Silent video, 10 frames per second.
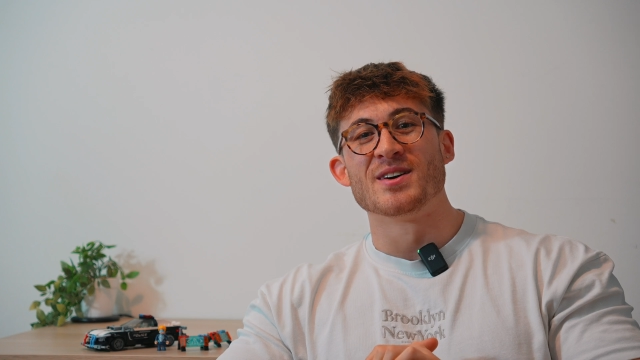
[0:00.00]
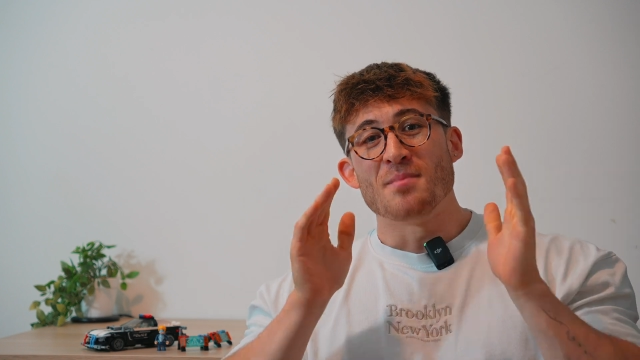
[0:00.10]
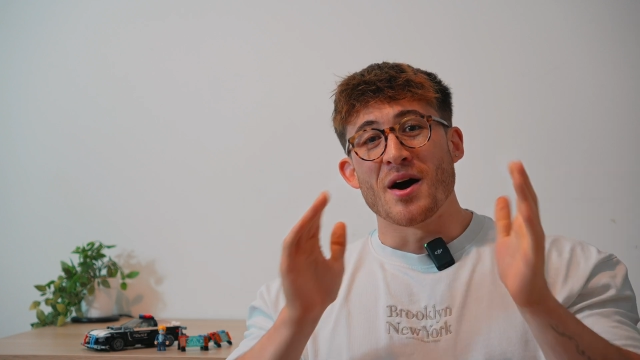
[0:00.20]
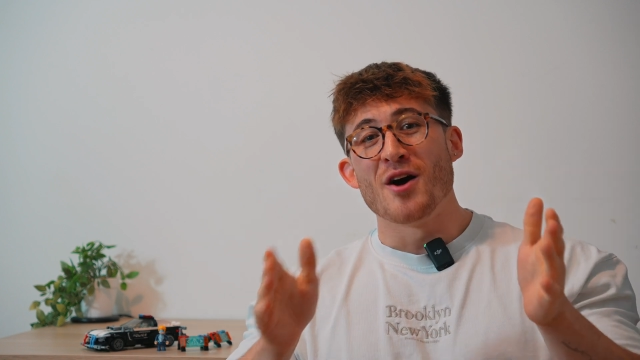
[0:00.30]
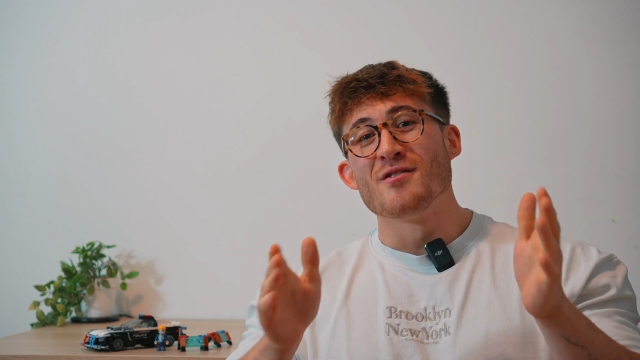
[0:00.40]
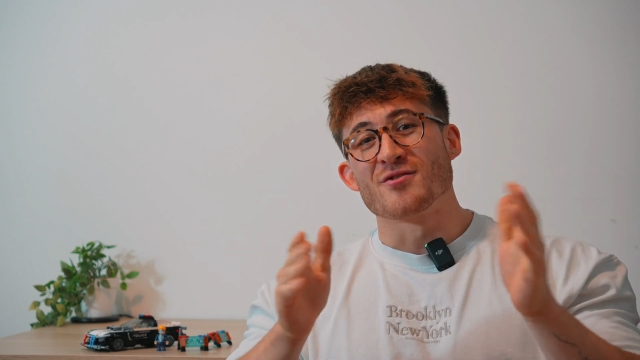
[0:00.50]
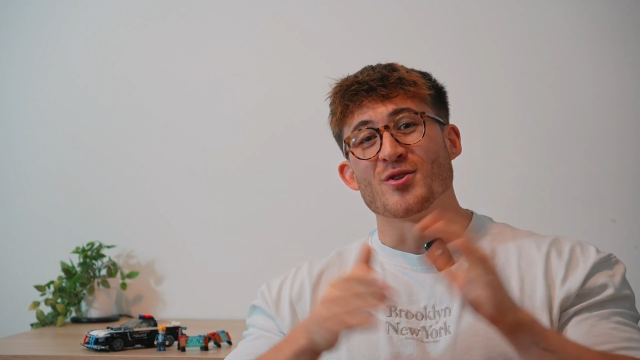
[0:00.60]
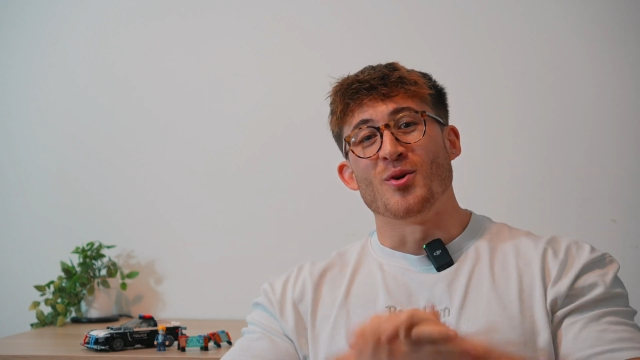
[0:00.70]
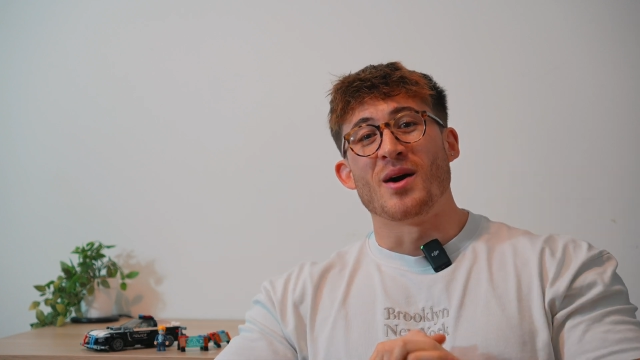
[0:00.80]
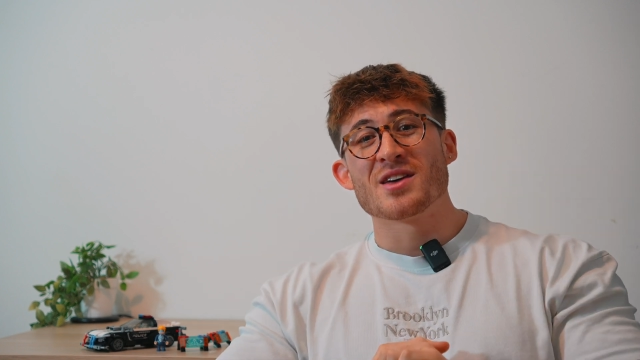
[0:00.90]
But
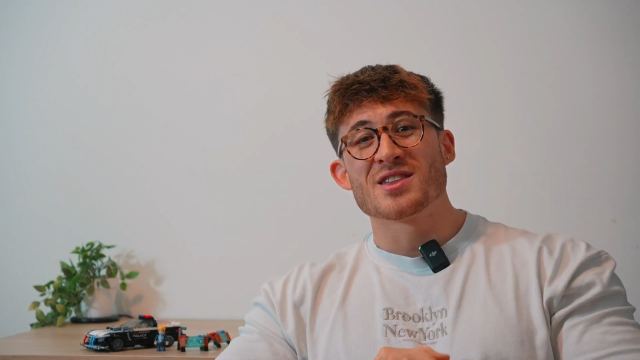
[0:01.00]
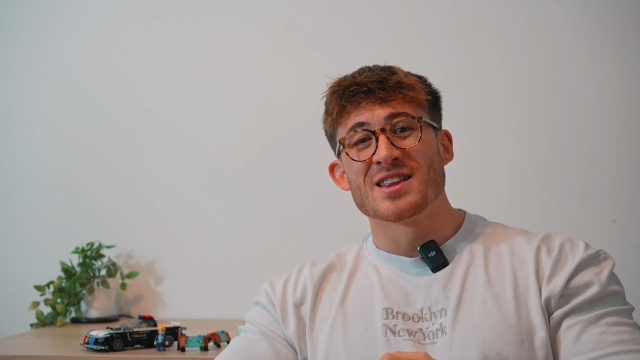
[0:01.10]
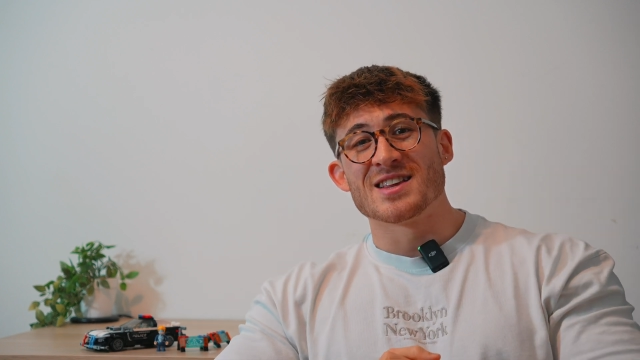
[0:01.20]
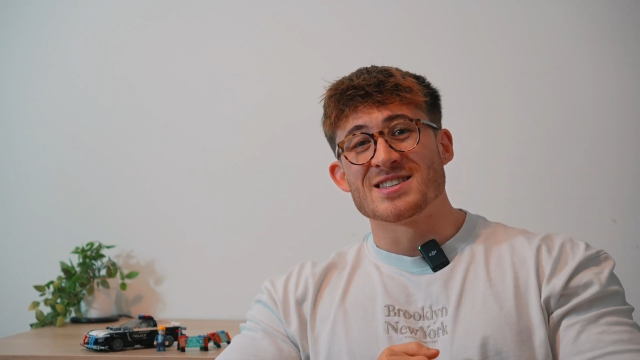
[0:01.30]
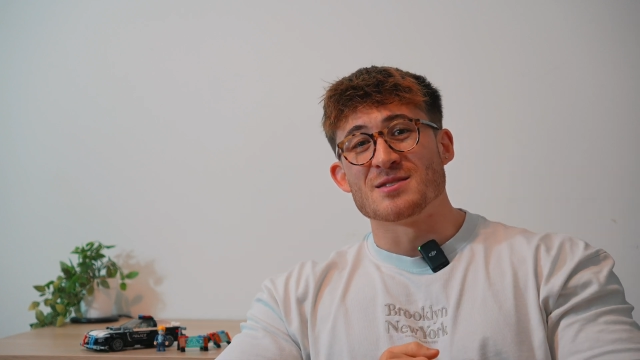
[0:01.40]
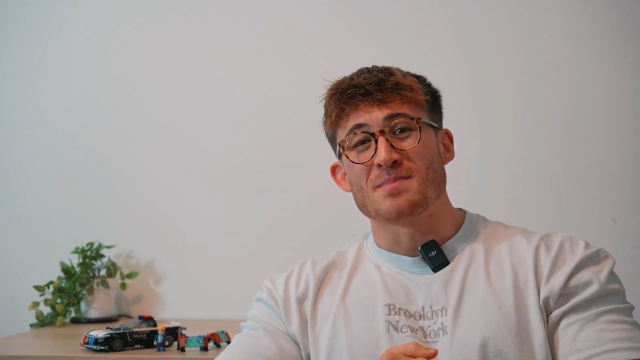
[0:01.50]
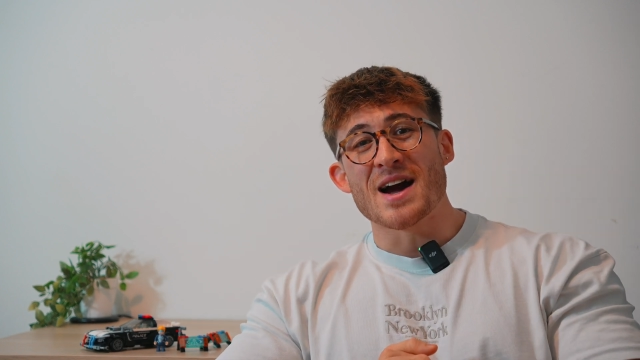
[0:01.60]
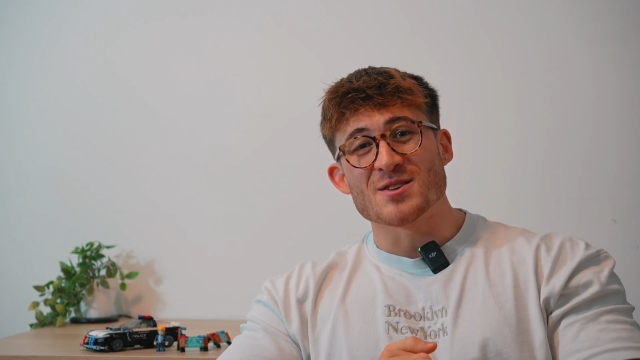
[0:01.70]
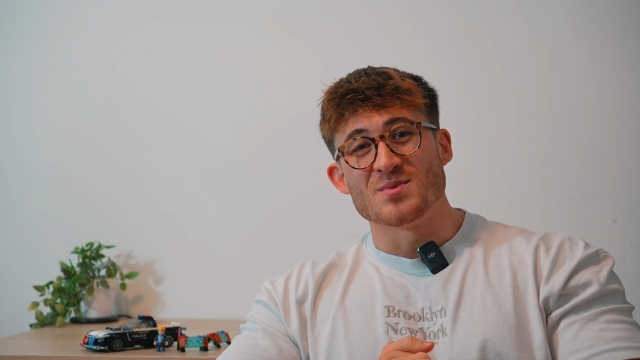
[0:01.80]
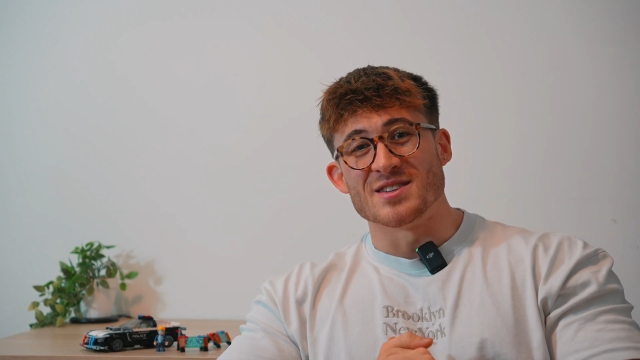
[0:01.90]
overall, I think this is
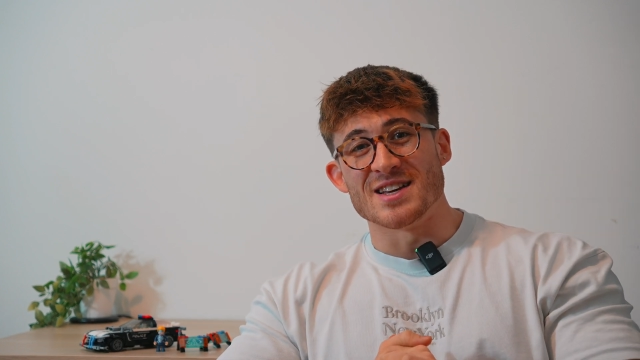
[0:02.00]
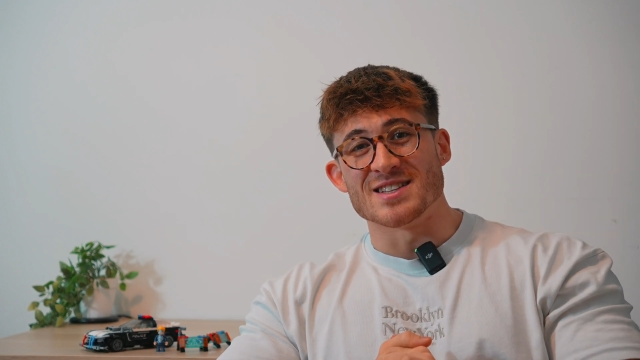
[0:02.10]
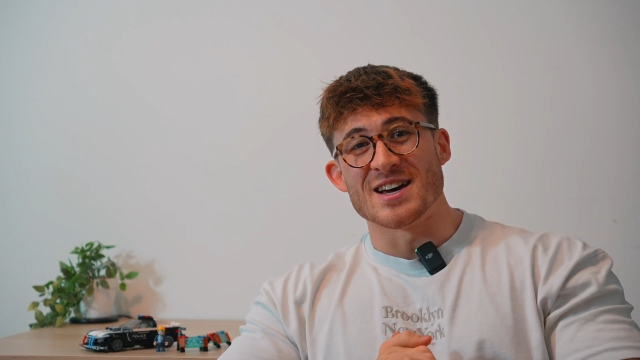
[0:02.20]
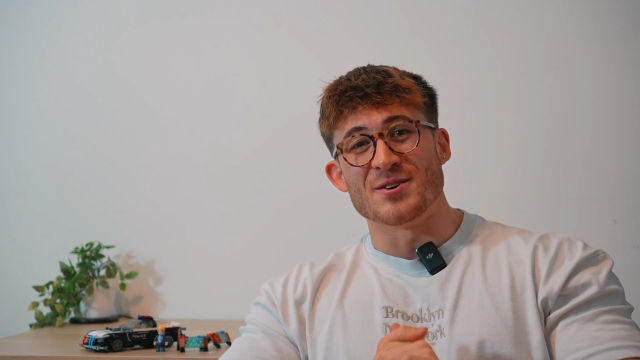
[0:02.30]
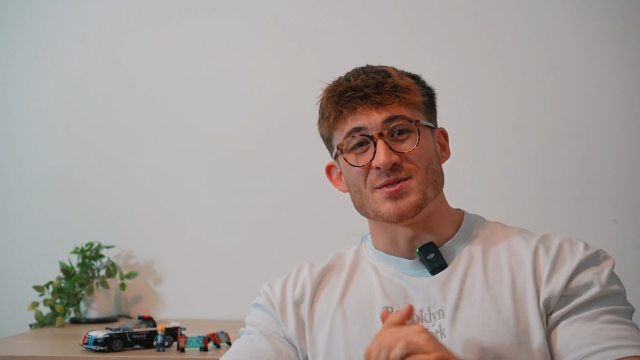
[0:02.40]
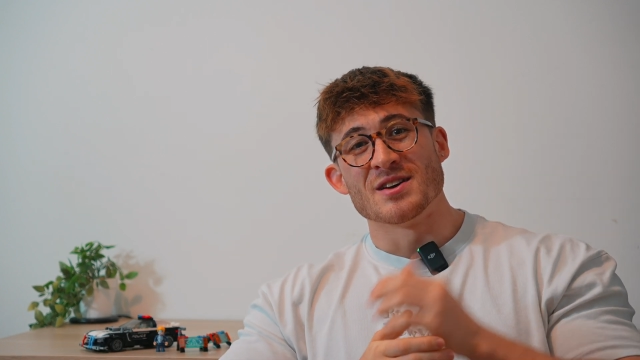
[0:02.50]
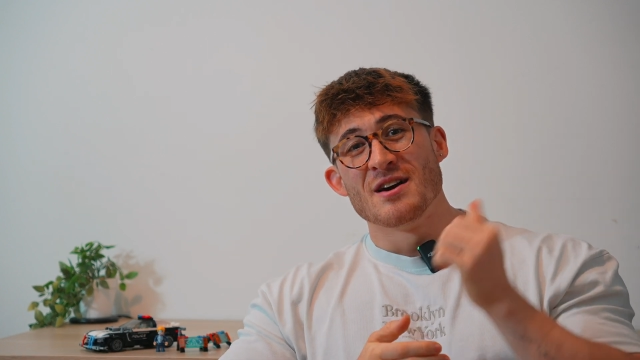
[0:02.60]
packed with details.